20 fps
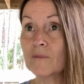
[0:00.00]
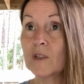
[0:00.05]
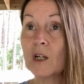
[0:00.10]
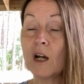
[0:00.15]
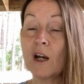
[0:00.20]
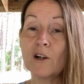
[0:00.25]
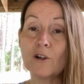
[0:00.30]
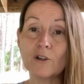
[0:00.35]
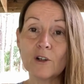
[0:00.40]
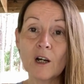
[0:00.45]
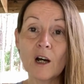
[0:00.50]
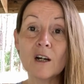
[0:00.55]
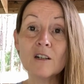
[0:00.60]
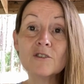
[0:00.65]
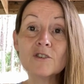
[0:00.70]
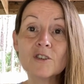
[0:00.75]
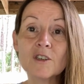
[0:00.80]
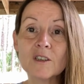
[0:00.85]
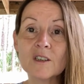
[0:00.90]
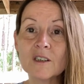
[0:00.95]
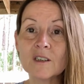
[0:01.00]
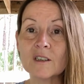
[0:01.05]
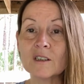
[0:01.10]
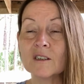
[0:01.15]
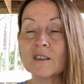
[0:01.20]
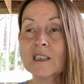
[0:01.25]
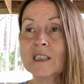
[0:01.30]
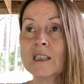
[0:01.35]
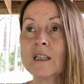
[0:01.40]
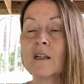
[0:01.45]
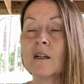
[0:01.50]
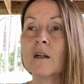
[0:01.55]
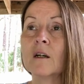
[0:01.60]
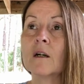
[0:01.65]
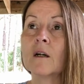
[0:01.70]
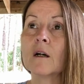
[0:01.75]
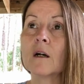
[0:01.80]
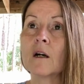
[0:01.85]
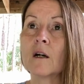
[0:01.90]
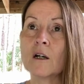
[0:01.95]
the higher consciousness,
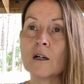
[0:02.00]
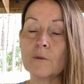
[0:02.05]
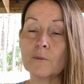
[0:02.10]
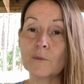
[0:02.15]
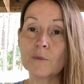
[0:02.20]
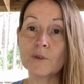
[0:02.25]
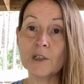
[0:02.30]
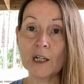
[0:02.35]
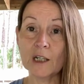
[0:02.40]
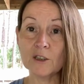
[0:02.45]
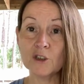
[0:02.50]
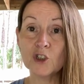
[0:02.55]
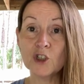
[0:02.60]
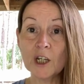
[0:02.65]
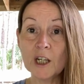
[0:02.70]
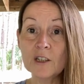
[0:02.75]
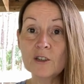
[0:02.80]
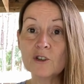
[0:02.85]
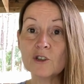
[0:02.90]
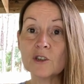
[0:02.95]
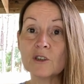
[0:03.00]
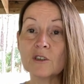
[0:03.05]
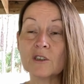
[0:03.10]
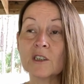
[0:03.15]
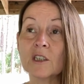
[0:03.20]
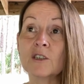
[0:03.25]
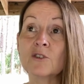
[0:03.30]
um, that changes.